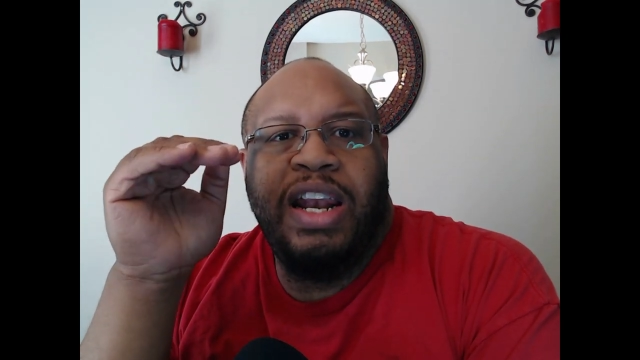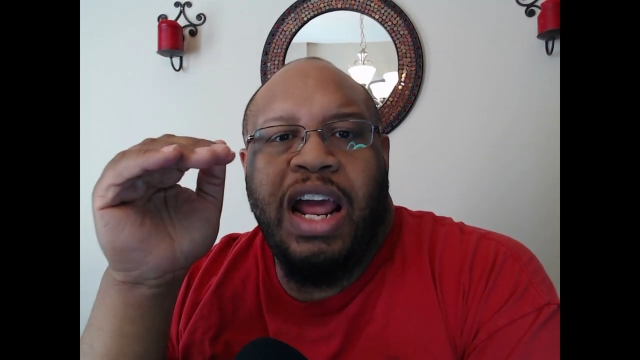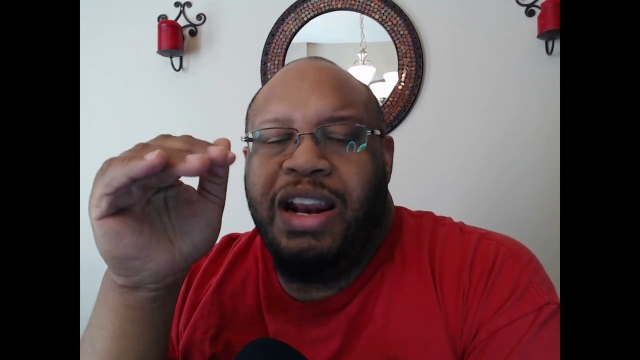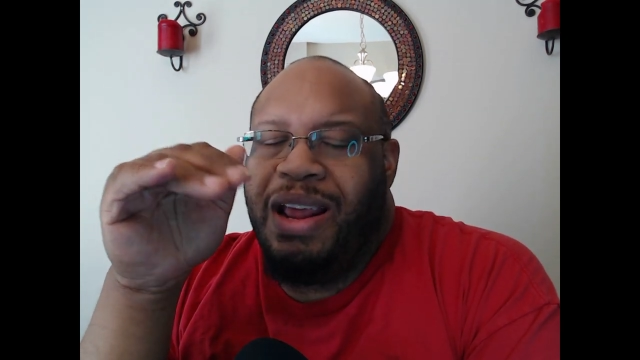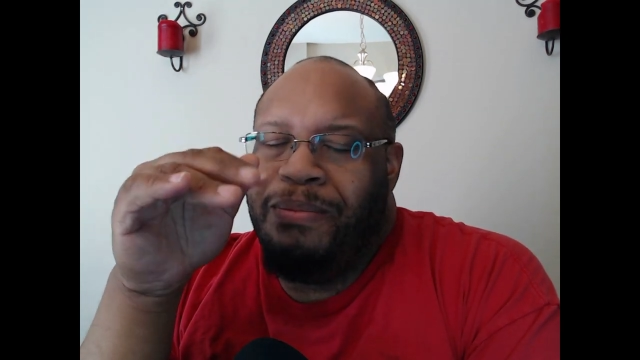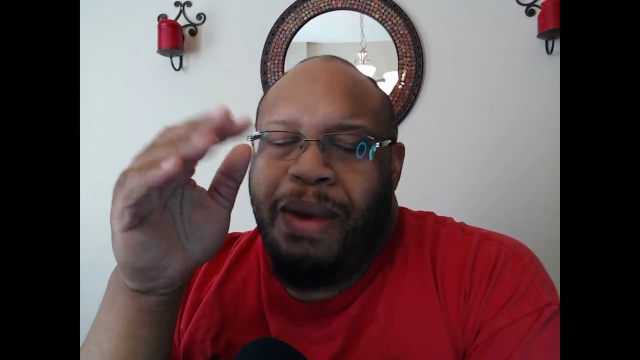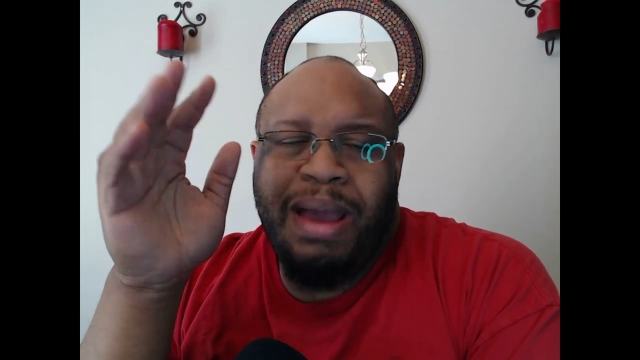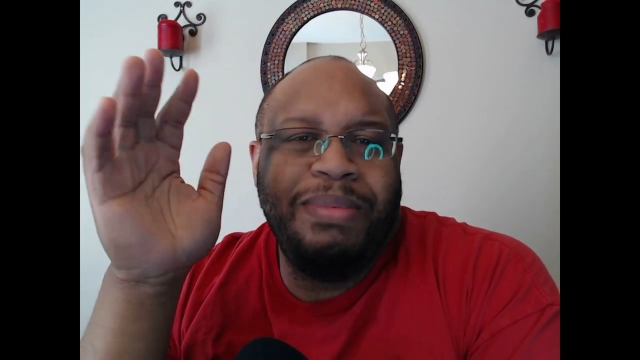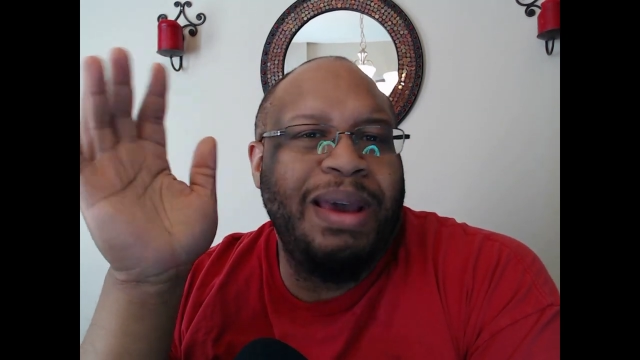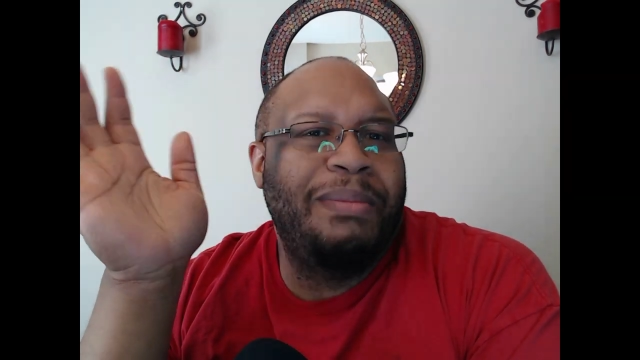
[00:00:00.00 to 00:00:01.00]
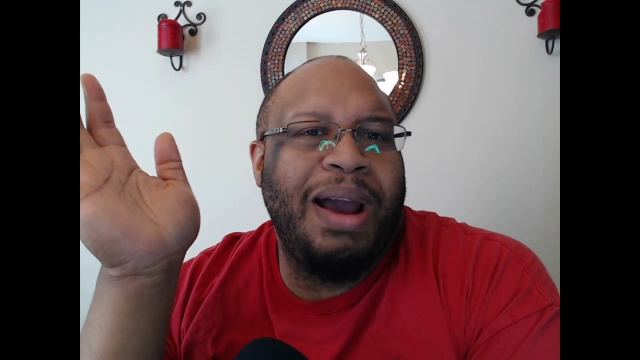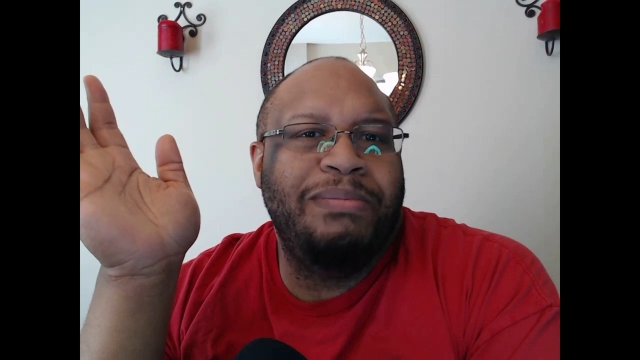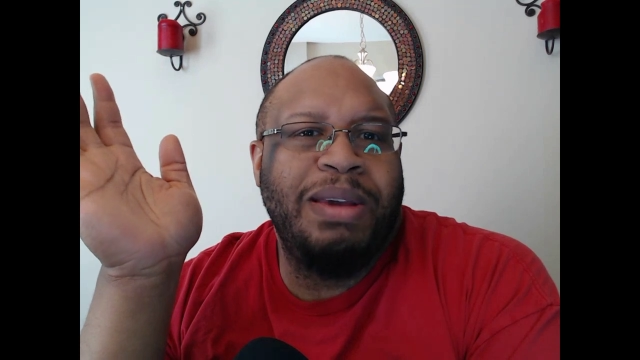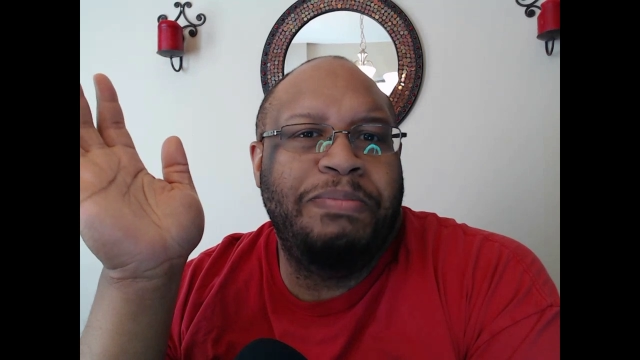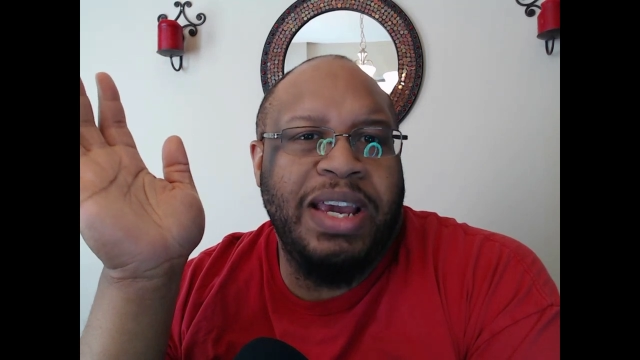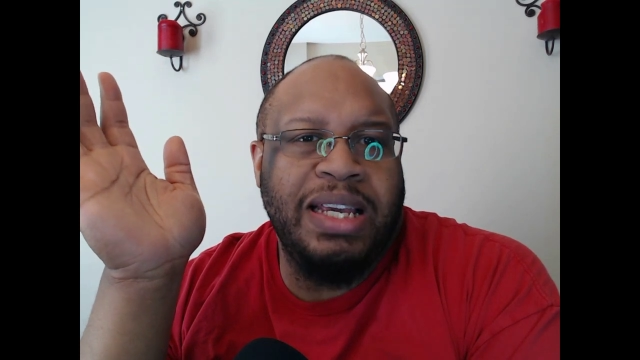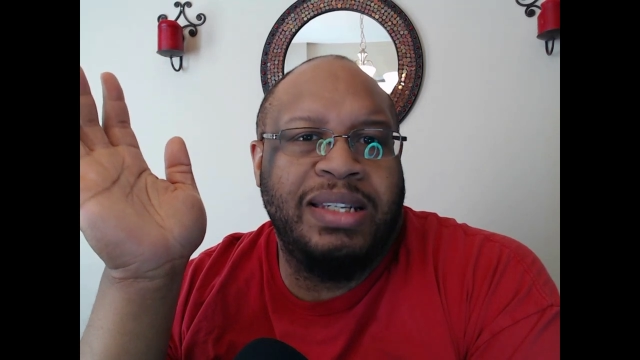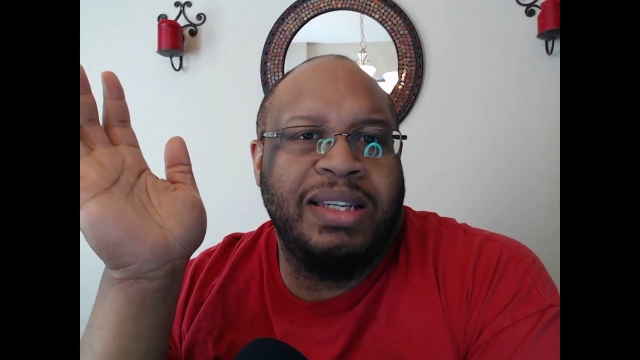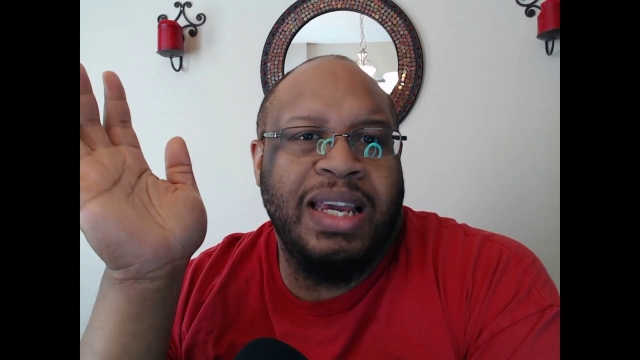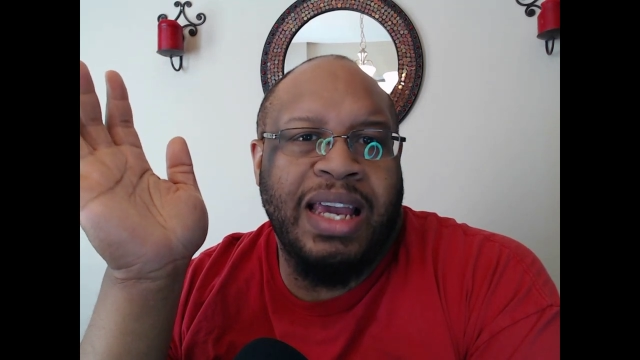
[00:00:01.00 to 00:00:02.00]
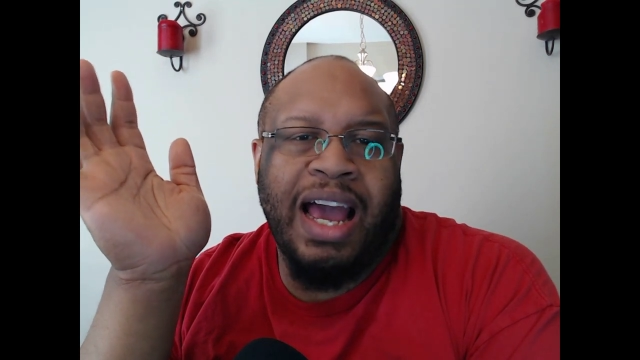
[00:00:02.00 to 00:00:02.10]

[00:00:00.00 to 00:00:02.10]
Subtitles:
and maybe it might be PC,